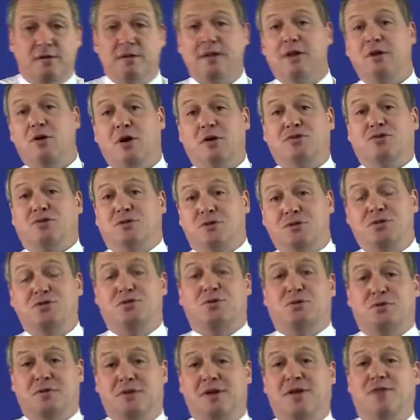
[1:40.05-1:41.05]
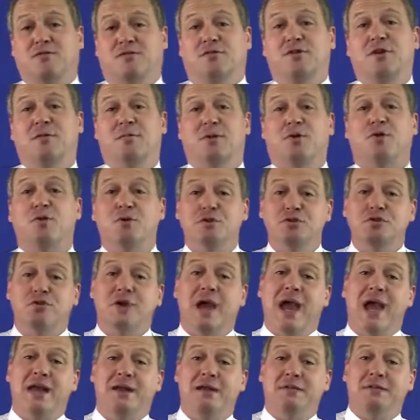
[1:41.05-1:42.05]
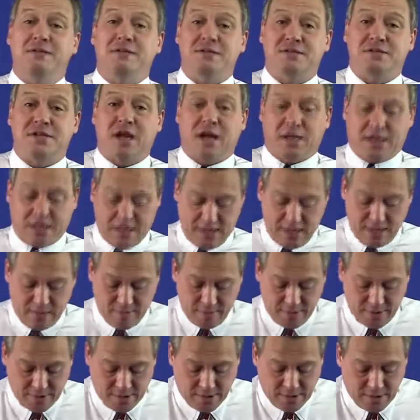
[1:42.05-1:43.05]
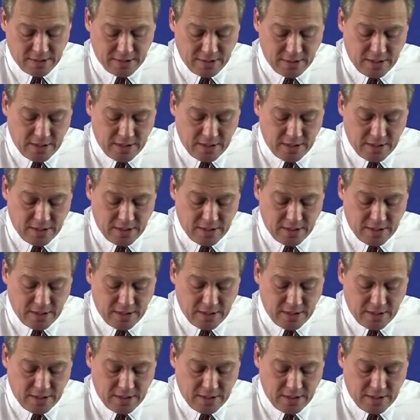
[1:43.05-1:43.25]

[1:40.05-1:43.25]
They're not just two, they're three because you're adding the sucker element.